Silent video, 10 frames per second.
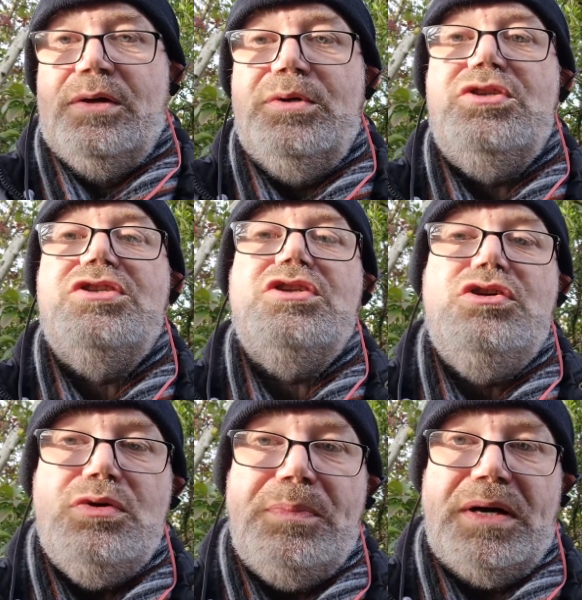which is a
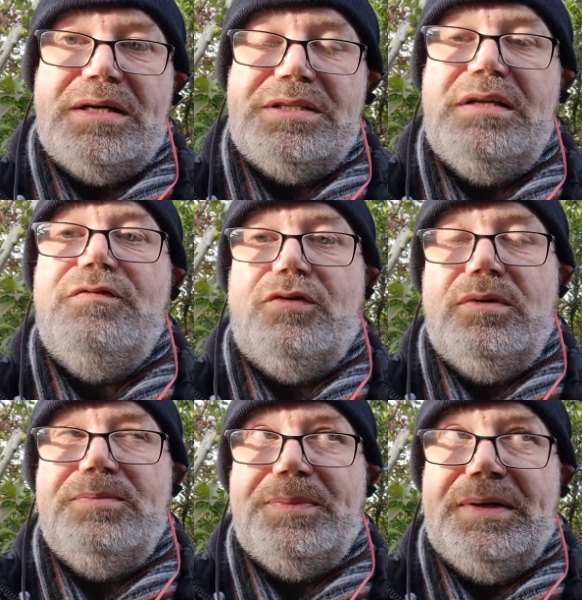new party
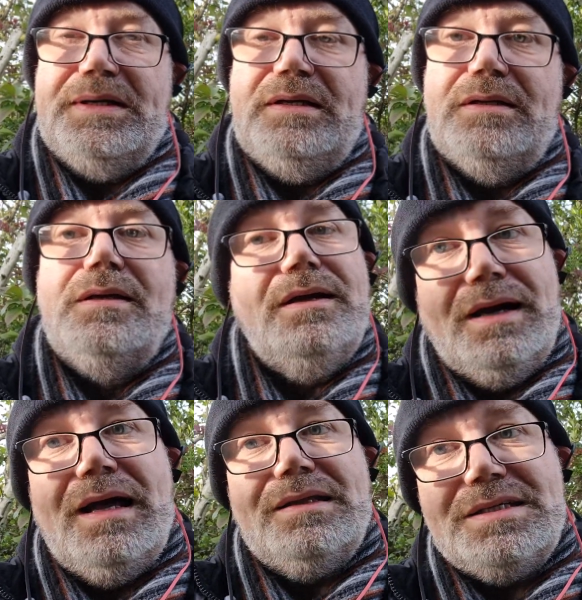formed by
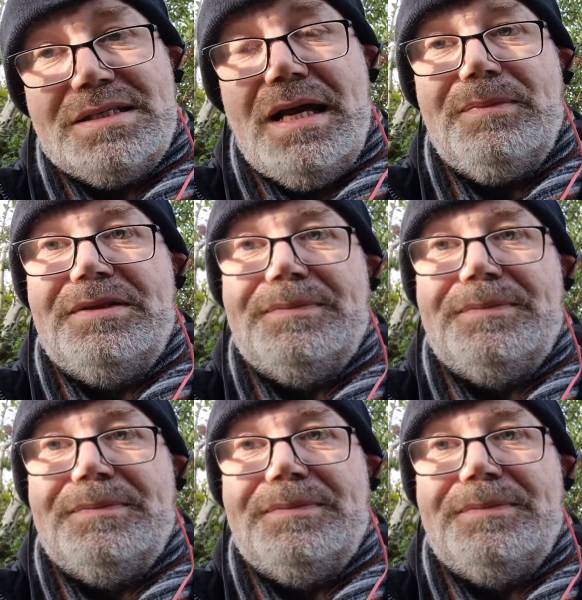Alex Salmond.